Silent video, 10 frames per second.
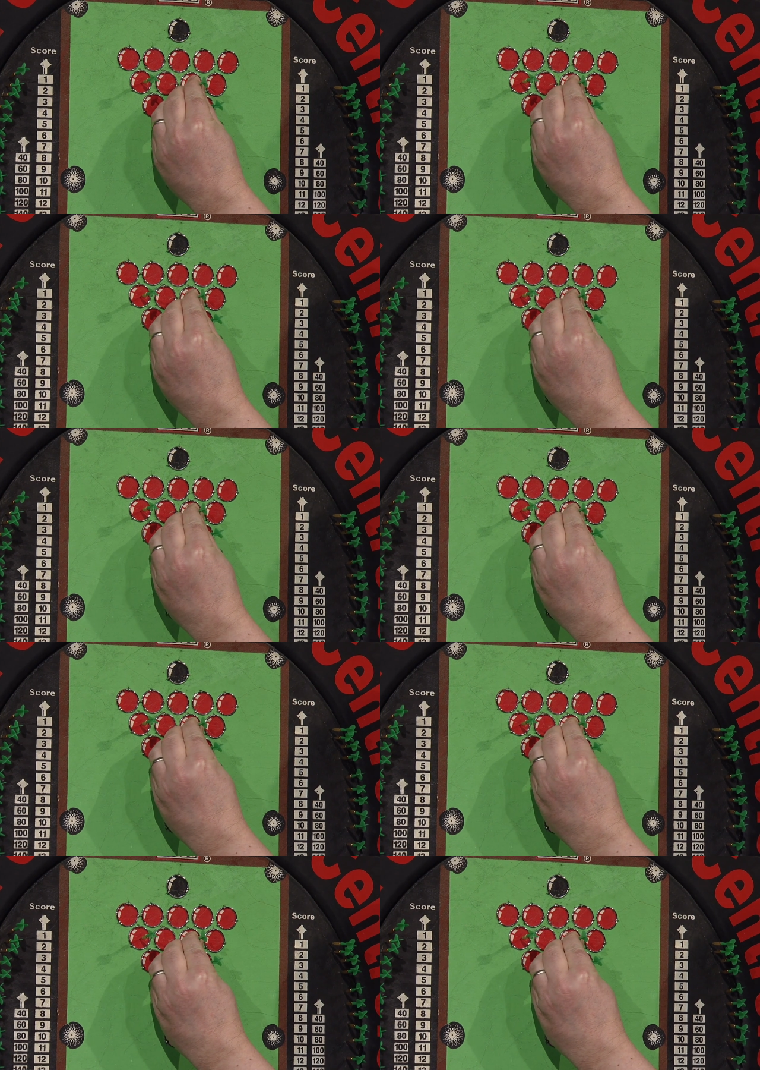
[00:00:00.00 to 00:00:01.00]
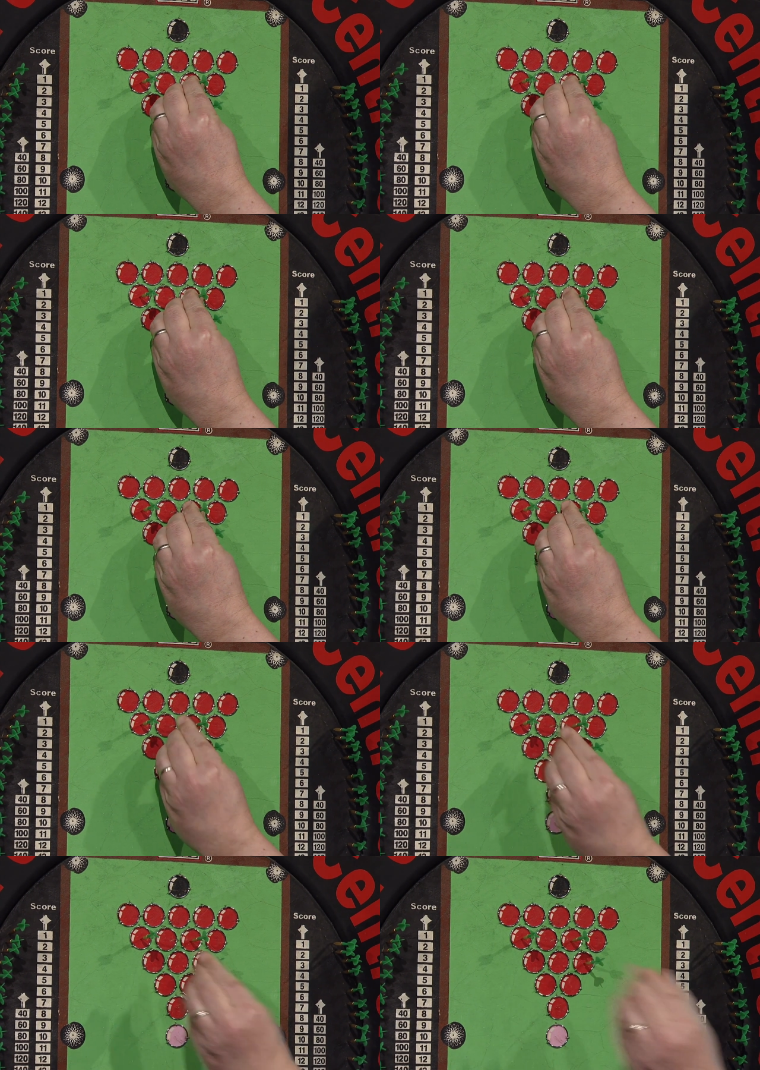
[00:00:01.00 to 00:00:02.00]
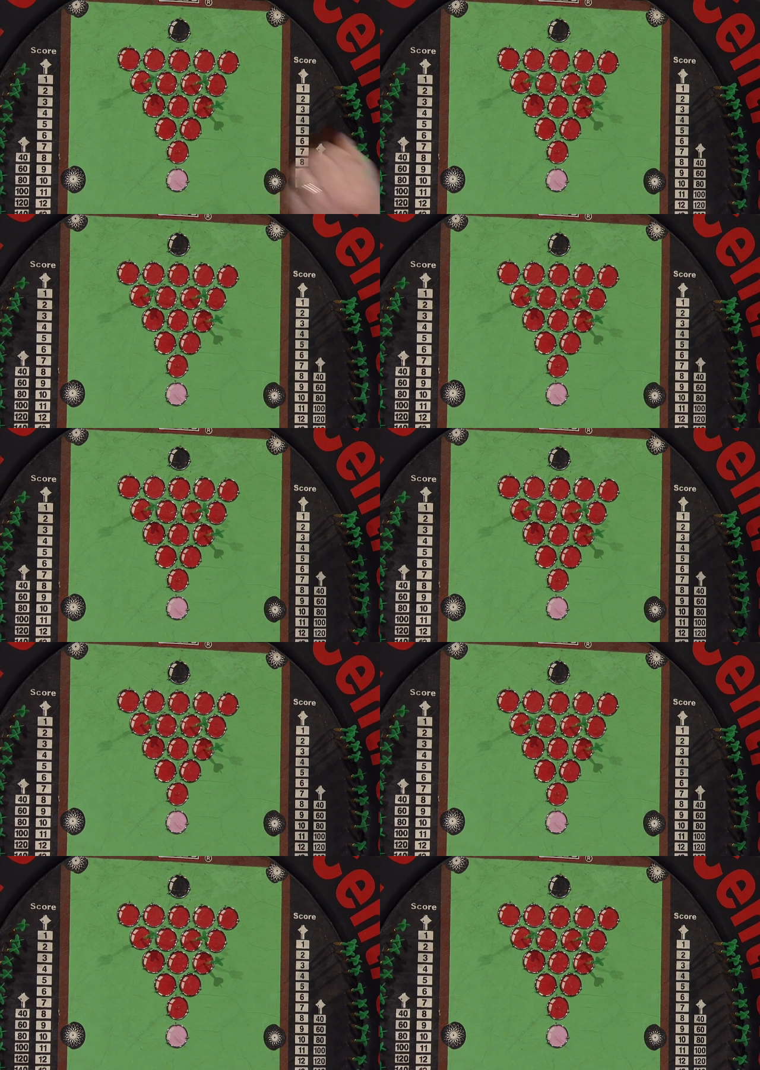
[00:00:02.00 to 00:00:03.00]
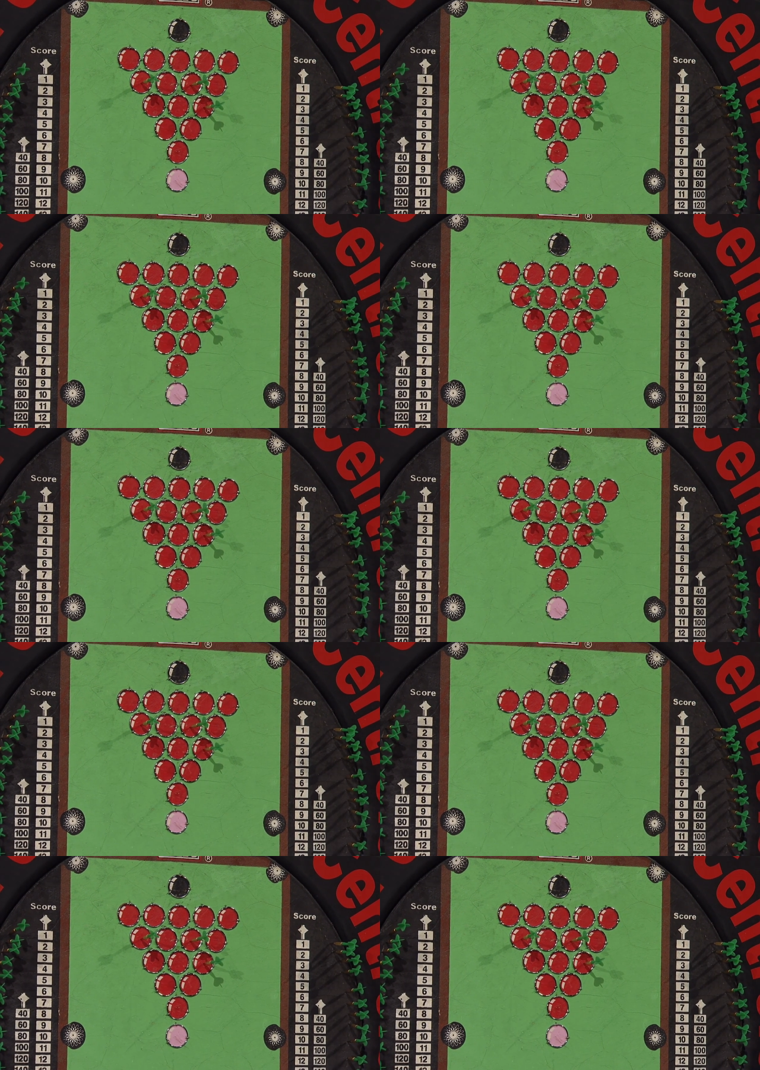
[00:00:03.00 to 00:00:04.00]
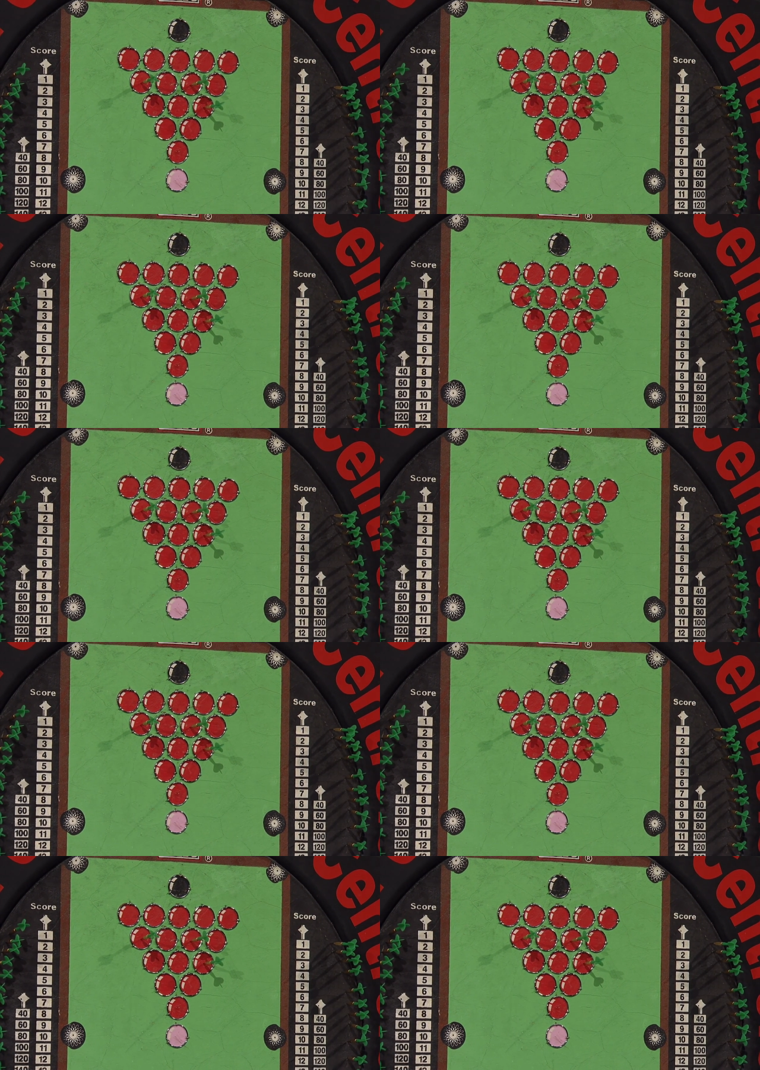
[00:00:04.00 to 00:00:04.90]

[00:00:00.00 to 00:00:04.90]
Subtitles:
[unreadable: no face in view]